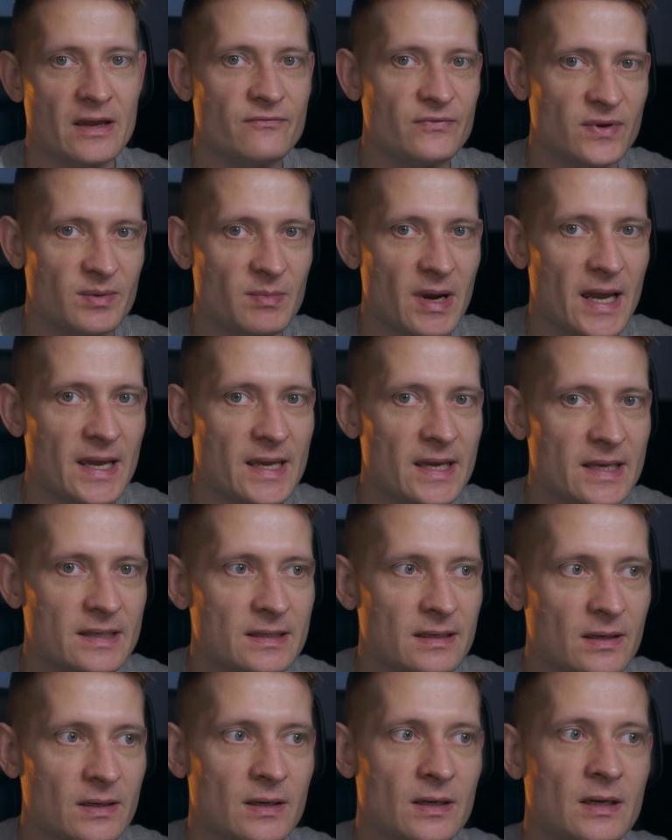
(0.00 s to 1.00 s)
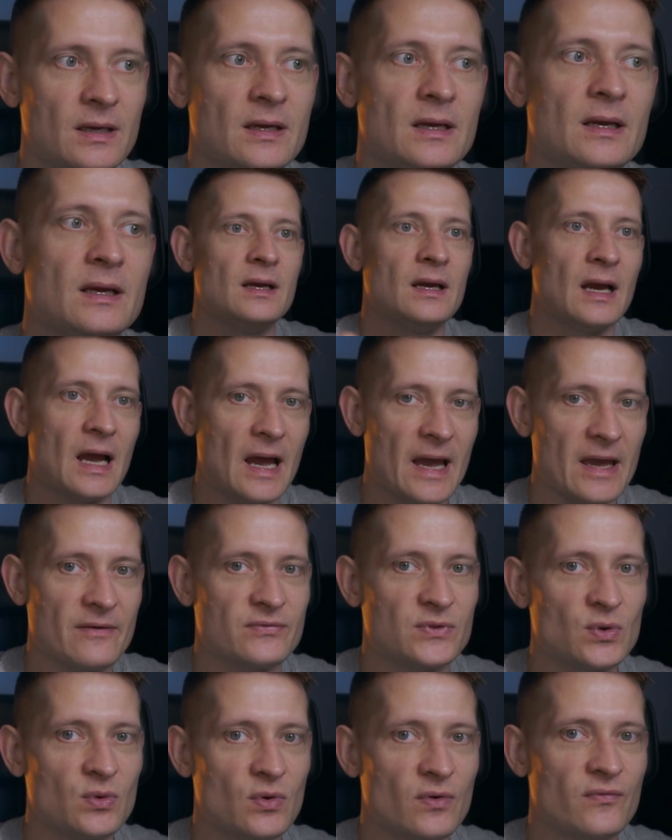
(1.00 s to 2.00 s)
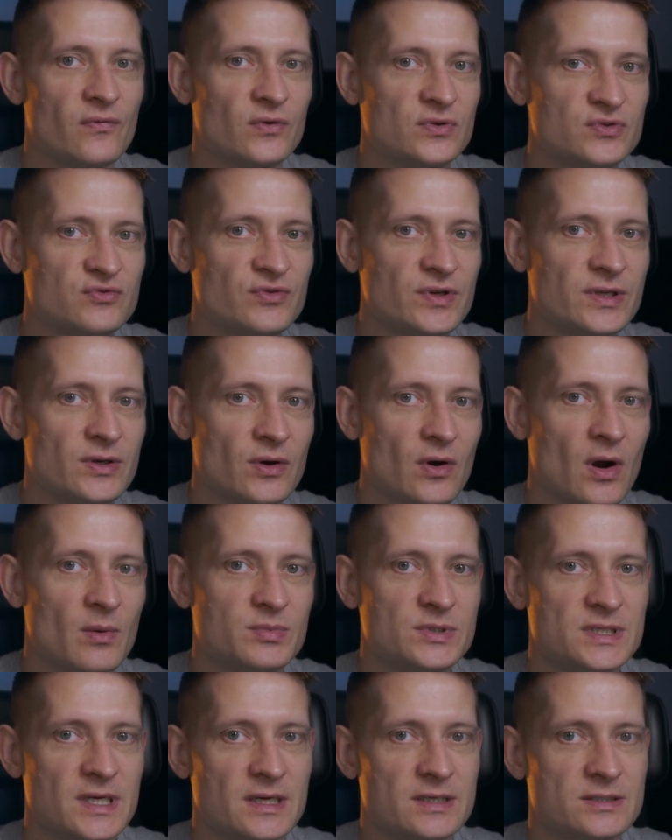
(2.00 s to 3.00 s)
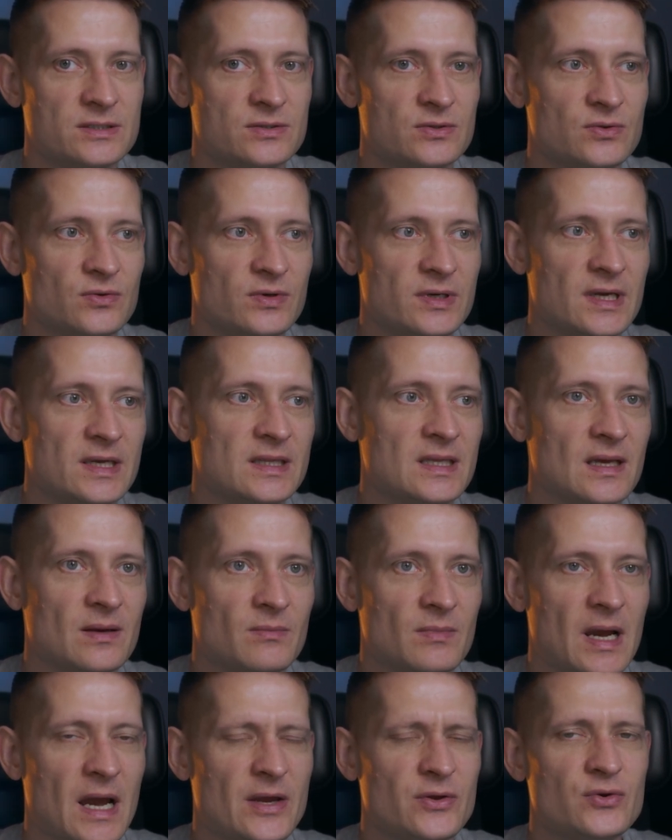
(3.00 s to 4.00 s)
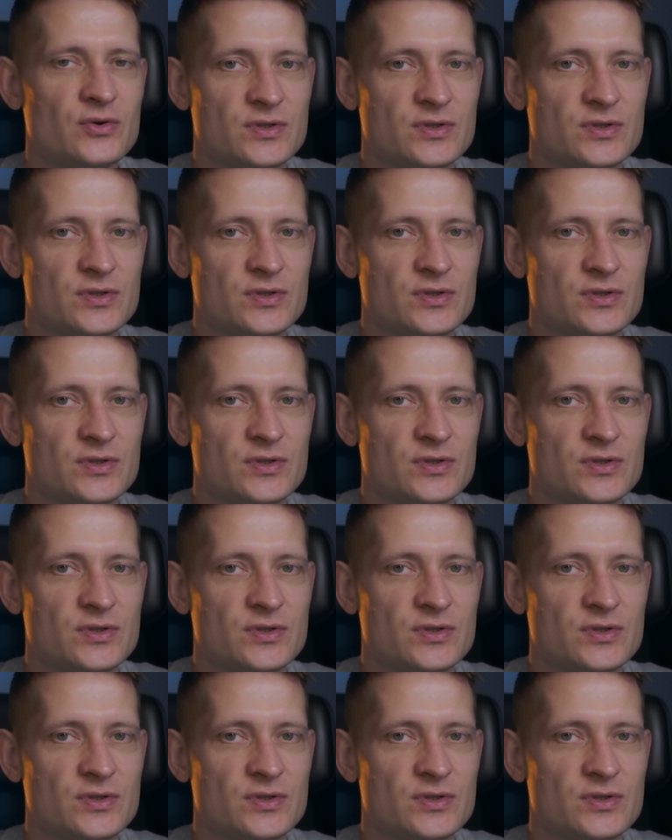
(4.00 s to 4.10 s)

have in my head, I have to look for 3D objects to get them. I